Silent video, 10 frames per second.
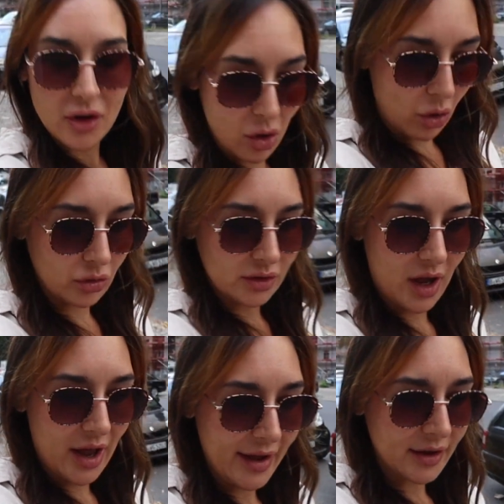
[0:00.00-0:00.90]
Hall
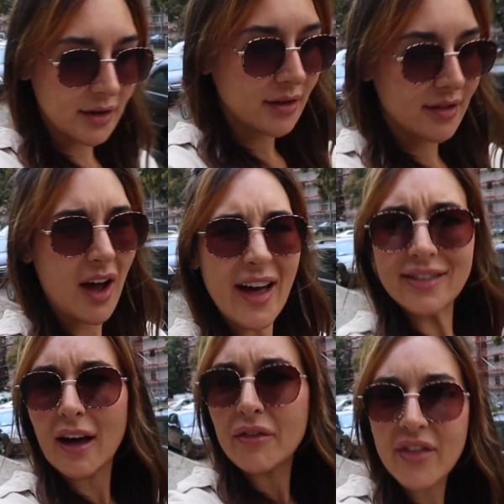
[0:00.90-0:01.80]
9. I
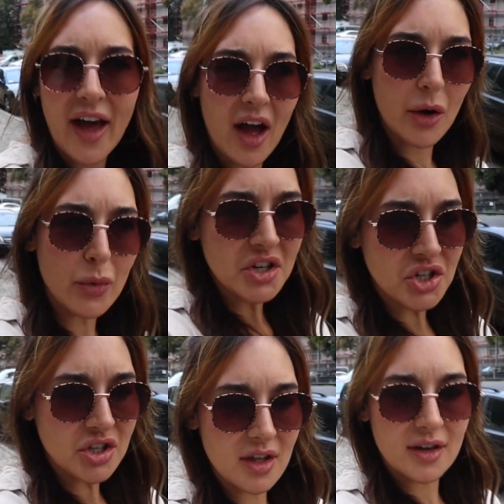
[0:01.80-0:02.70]
love that. I
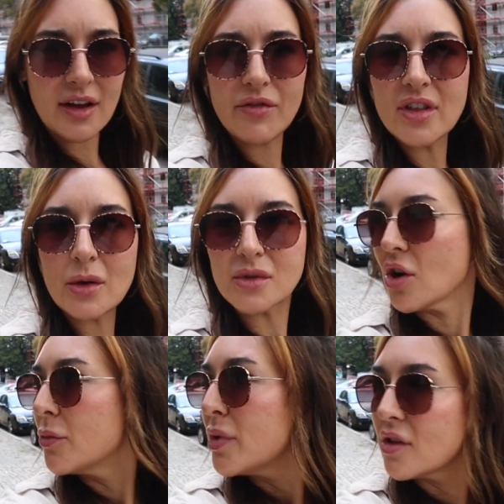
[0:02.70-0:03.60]
wish that everything was
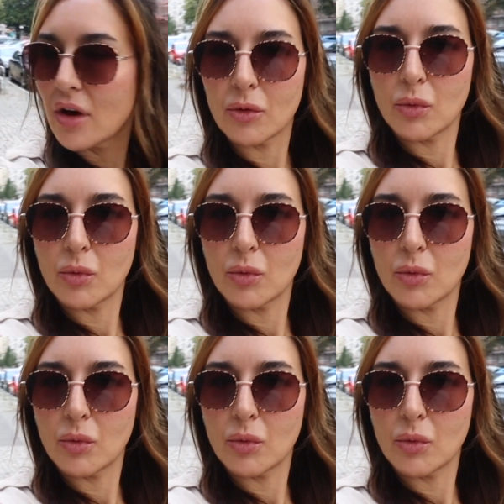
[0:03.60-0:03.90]
open though.